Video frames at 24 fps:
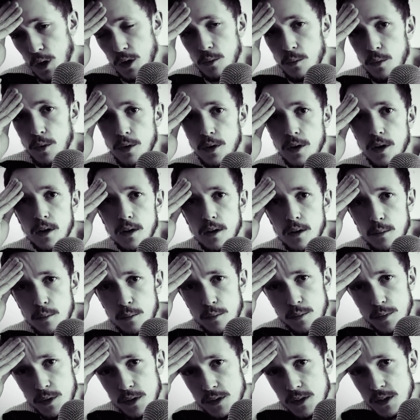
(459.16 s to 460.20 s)
I won't
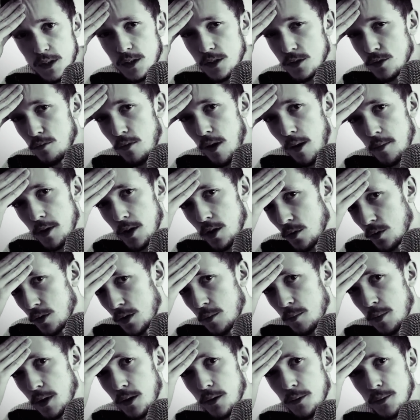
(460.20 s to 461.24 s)
continue to rabbit on
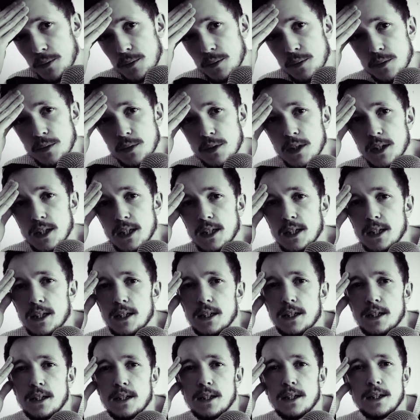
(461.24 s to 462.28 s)
about
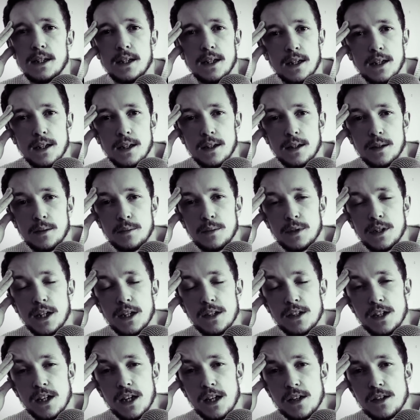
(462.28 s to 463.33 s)
the
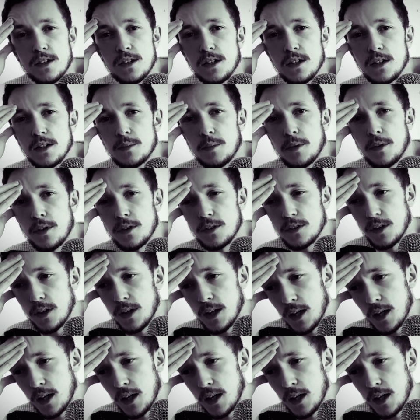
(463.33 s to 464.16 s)
education experience I